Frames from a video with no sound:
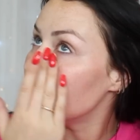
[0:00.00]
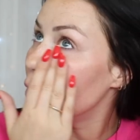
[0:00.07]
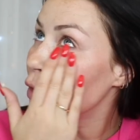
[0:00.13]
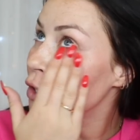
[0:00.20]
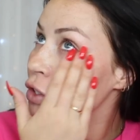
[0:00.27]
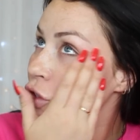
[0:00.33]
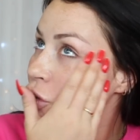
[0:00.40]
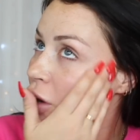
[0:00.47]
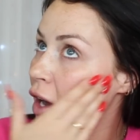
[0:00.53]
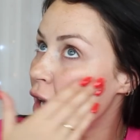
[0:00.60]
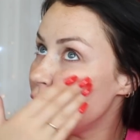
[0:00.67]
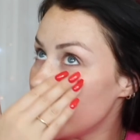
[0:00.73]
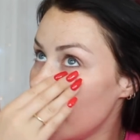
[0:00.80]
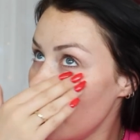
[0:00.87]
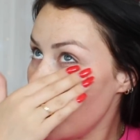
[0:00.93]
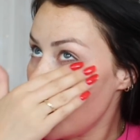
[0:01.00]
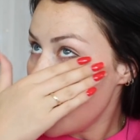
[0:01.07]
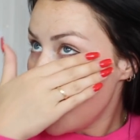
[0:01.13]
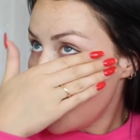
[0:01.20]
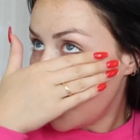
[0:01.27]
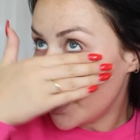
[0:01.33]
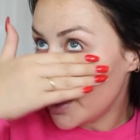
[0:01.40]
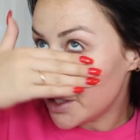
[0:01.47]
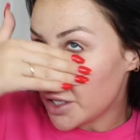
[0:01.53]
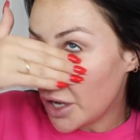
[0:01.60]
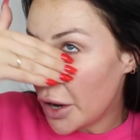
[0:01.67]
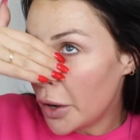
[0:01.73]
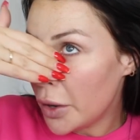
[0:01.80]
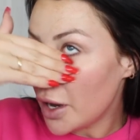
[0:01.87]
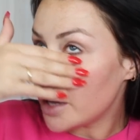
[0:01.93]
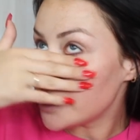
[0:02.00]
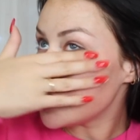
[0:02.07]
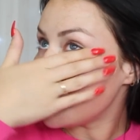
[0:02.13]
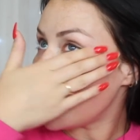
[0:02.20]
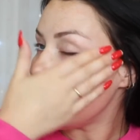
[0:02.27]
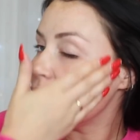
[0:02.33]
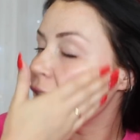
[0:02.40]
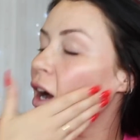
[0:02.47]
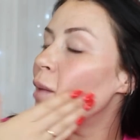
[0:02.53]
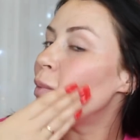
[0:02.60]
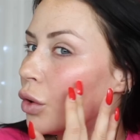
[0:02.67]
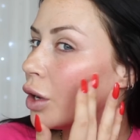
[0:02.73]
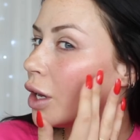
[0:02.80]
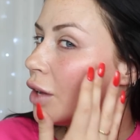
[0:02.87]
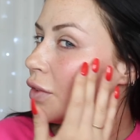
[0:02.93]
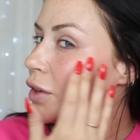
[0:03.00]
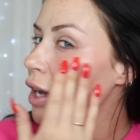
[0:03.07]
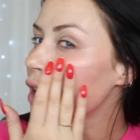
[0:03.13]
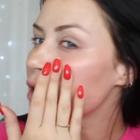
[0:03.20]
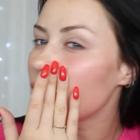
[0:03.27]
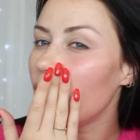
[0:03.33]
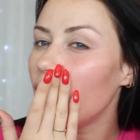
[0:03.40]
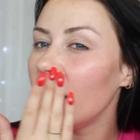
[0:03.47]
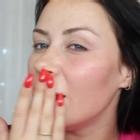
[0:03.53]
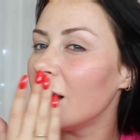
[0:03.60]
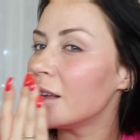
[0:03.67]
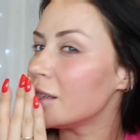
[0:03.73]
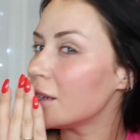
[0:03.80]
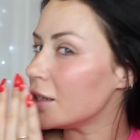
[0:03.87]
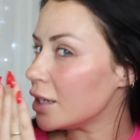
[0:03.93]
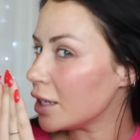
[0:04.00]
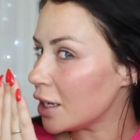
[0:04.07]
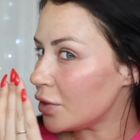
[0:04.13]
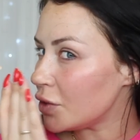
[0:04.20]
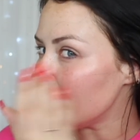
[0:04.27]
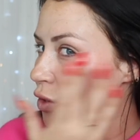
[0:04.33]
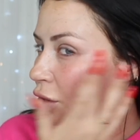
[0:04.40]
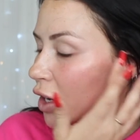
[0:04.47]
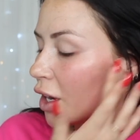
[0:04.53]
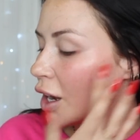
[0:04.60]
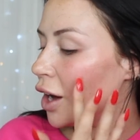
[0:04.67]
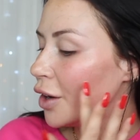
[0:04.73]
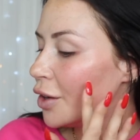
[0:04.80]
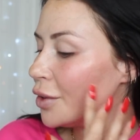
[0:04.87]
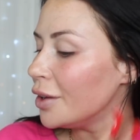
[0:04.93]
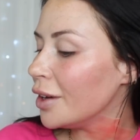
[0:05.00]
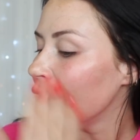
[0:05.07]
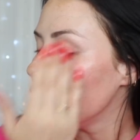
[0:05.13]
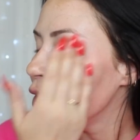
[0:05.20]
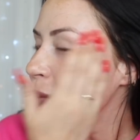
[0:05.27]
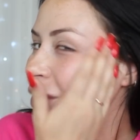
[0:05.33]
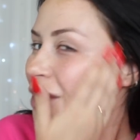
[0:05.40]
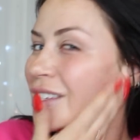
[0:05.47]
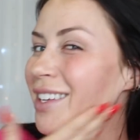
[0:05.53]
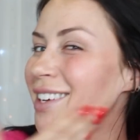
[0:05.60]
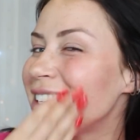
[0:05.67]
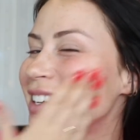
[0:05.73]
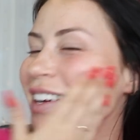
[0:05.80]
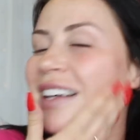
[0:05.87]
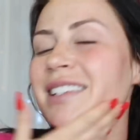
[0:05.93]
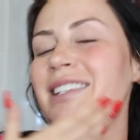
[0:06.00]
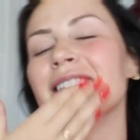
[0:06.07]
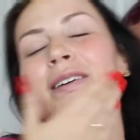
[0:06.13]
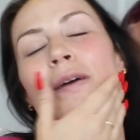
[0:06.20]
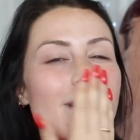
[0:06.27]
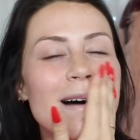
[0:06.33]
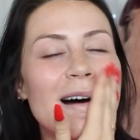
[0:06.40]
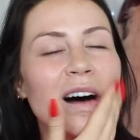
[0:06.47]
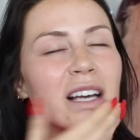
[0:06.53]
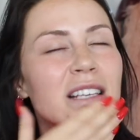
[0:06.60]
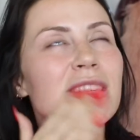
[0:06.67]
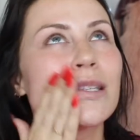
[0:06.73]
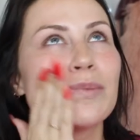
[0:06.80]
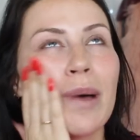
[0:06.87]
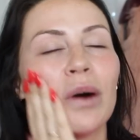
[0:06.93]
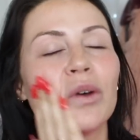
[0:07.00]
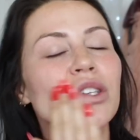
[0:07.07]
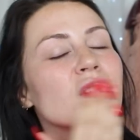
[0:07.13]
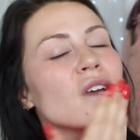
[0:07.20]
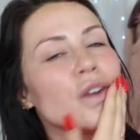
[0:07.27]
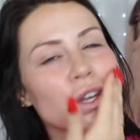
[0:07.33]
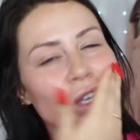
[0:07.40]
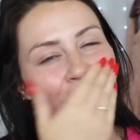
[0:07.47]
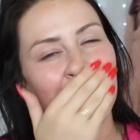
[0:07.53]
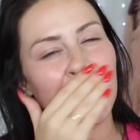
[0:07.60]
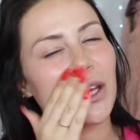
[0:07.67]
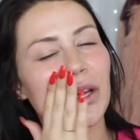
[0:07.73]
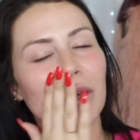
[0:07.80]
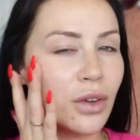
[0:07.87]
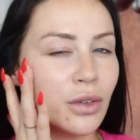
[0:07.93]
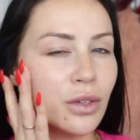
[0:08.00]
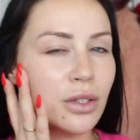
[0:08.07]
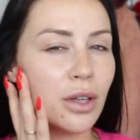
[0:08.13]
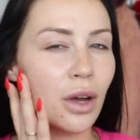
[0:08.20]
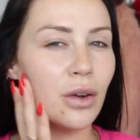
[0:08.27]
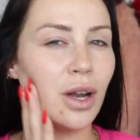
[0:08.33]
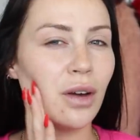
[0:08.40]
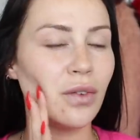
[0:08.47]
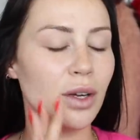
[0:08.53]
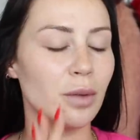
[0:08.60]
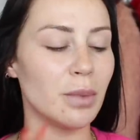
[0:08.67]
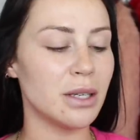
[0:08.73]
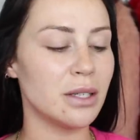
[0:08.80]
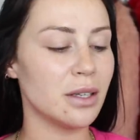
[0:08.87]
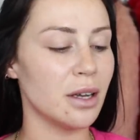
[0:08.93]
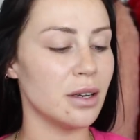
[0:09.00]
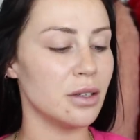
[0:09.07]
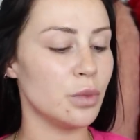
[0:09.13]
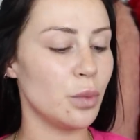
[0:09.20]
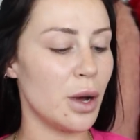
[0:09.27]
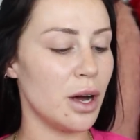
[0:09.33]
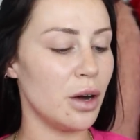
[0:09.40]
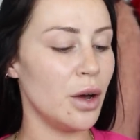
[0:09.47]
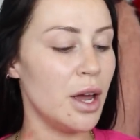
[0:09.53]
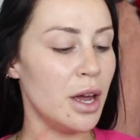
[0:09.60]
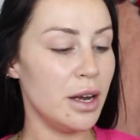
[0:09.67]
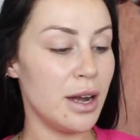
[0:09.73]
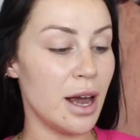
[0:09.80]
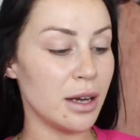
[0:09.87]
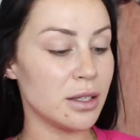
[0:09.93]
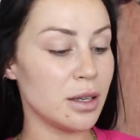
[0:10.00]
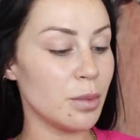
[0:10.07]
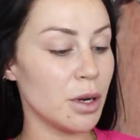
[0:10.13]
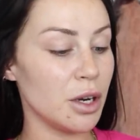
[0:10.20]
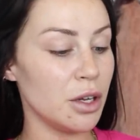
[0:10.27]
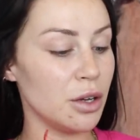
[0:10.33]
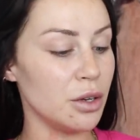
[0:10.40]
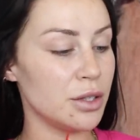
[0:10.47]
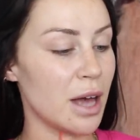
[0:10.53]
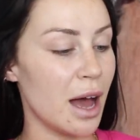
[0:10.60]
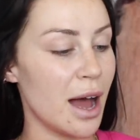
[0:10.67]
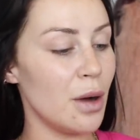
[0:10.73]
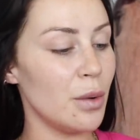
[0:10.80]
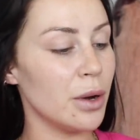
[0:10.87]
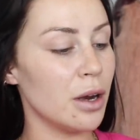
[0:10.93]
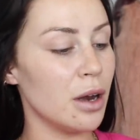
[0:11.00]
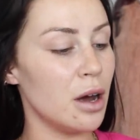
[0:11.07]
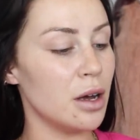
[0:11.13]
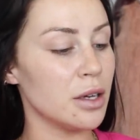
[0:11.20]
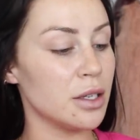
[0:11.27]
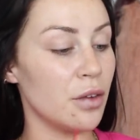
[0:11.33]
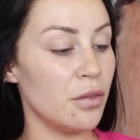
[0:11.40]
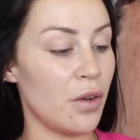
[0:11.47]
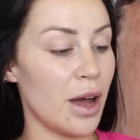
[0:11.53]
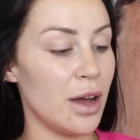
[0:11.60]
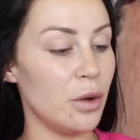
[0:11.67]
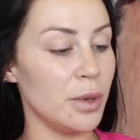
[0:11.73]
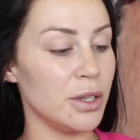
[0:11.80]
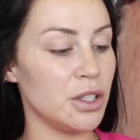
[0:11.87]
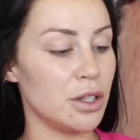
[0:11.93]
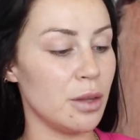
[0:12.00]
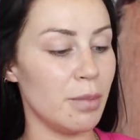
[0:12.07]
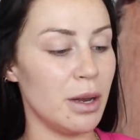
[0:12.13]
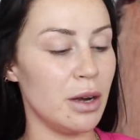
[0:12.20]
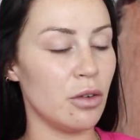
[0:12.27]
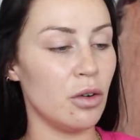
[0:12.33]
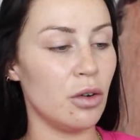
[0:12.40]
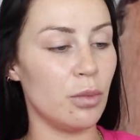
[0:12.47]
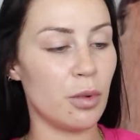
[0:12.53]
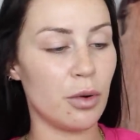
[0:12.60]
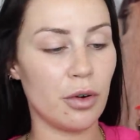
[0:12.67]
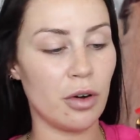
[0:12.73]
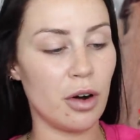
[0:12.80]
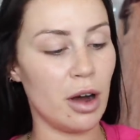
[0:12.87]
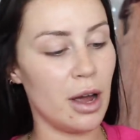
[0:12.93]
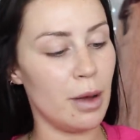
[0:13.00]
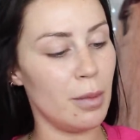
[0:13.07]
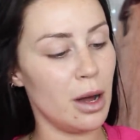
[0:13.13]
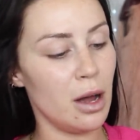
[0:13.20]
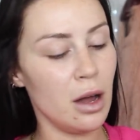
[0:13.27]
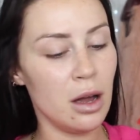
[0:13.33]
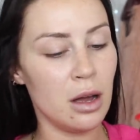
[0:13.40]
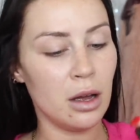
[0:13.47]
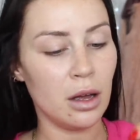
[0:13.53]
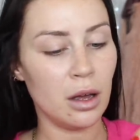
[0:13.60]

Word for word: as a moisturiser, on its own, under makeup, or even as a highlighter, because it gives you the glow, which is exciting. Oh, it smells so good too. It feels so lovely on my skin as well. Next, I'm going to use the Hourglass Veil, which is the mineral primer,